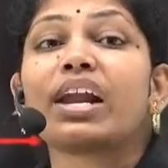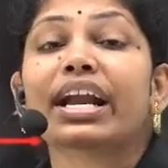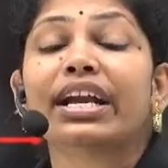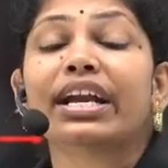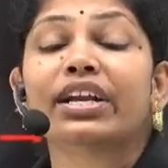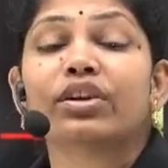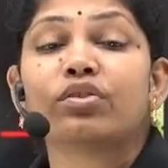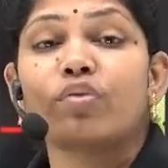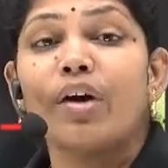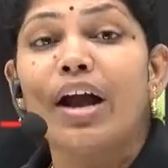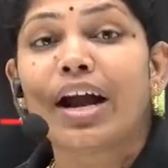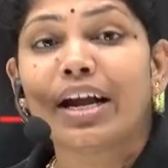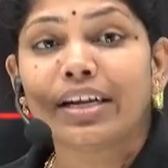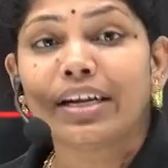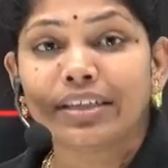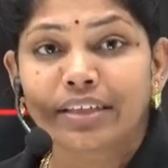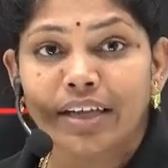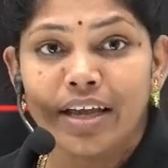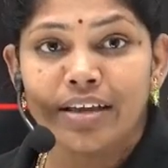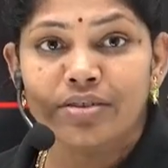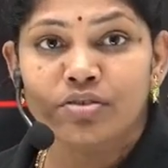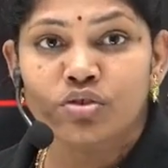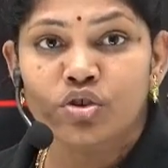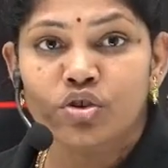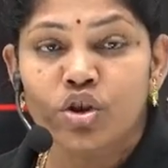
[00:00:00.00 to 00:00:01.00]

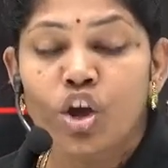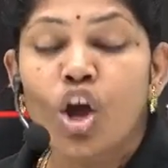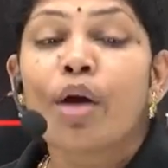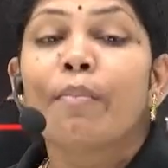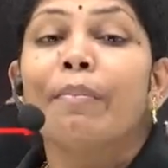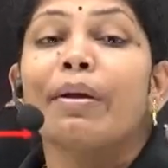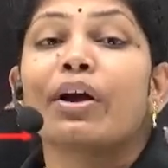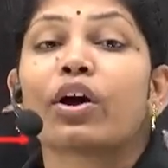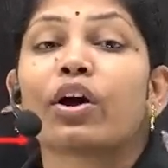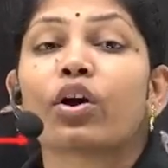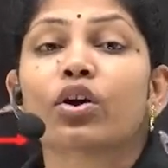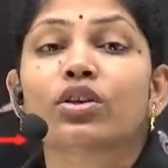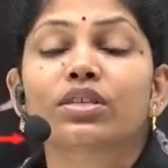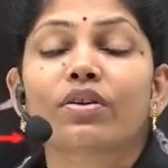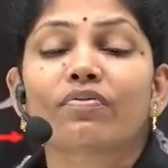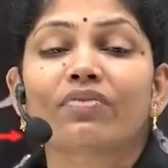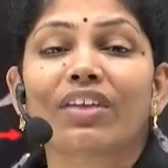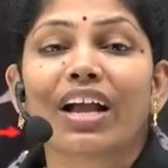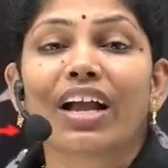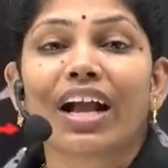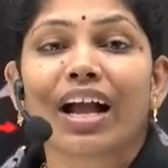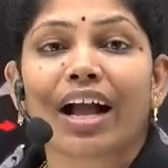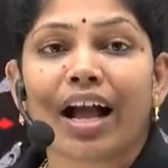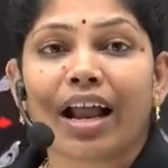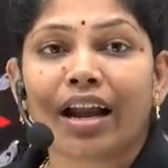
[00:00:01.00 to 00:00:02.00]
advantage because of the
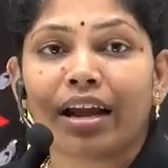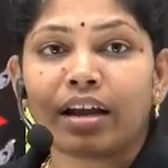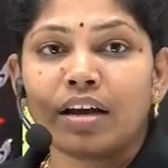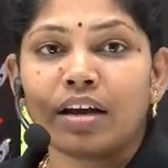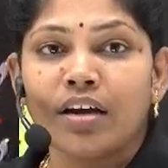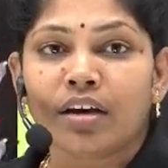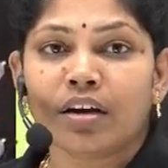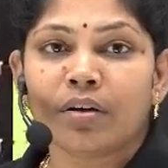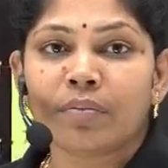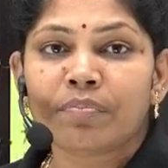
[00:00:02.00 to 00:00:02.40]
color,